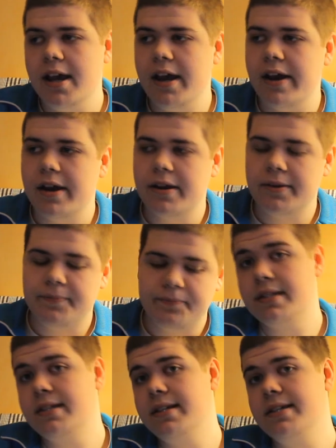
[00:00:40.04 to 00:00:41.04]
And
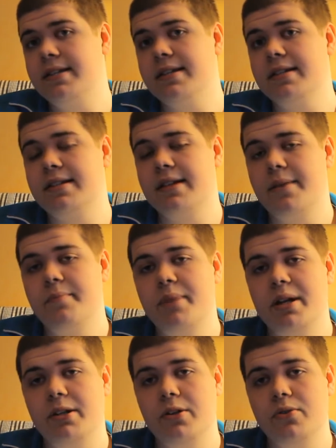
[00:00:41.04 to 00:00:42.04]
this is some
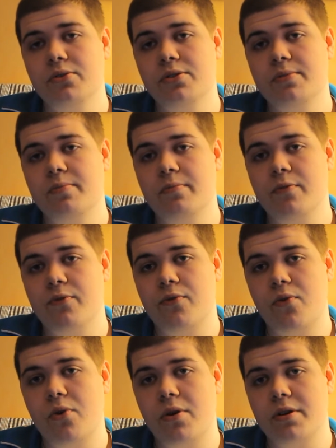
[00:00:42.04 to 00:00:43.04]
big news
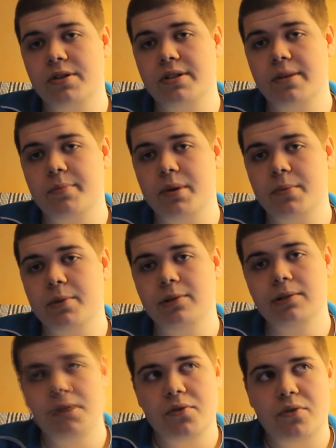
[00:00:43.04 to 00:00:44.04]
for some
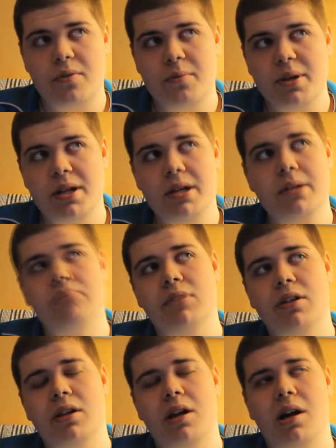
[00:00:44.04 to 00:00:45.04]
people. For me,
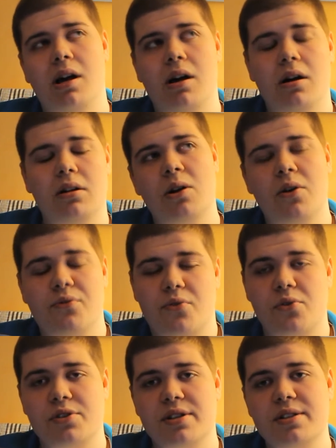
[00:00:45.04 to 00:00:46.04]
yeah, of
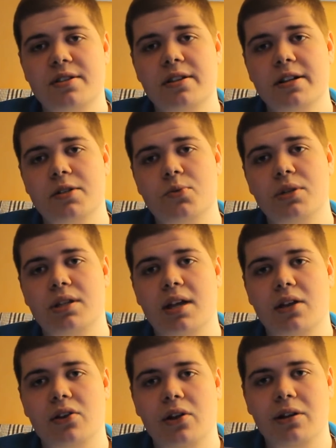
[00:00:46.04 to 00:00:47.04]
course it's nice with
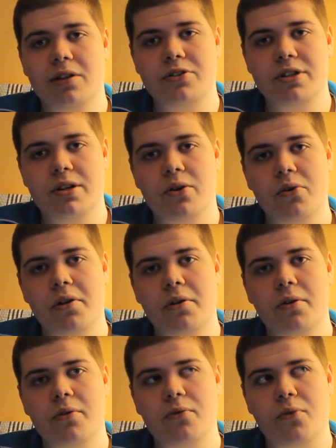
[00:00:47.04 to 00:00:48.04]
technology
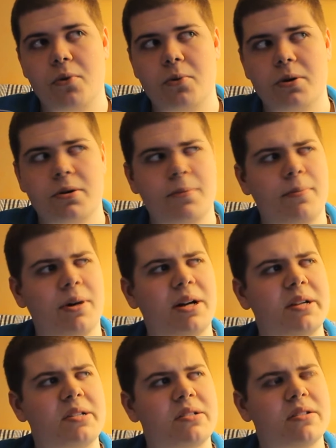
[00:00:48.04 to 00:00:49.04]
going forward,
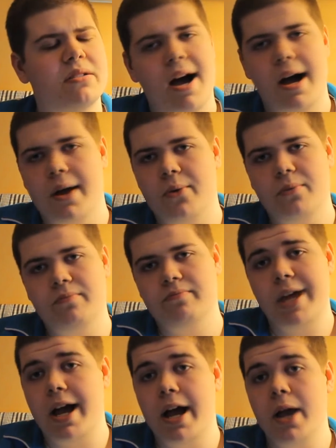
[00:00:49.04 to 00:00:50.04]
but I
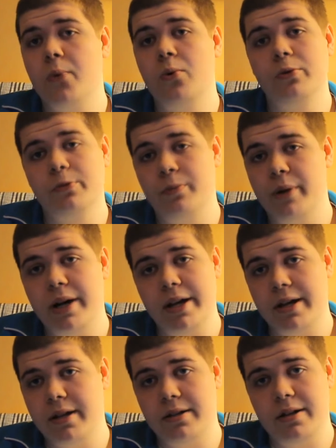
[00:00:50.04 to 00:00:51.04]
I won't buy
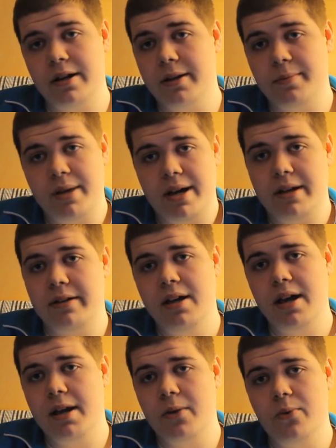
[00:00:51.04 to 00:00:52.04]
an iPad
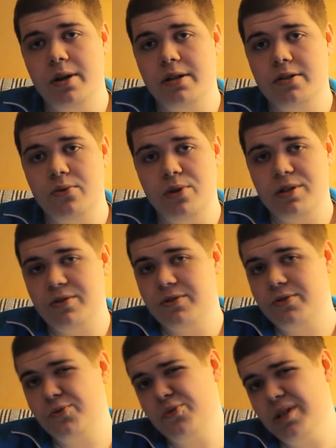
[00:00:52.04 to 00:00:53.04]
anyway, so I
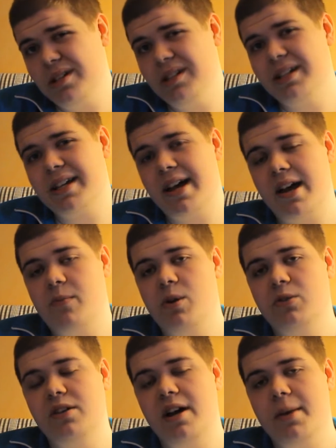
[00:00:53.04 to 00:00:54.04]
don't really care
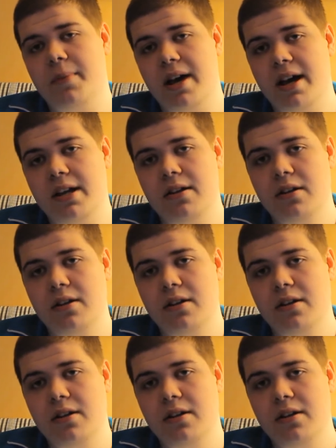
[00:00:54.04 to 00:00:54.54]
about the iPad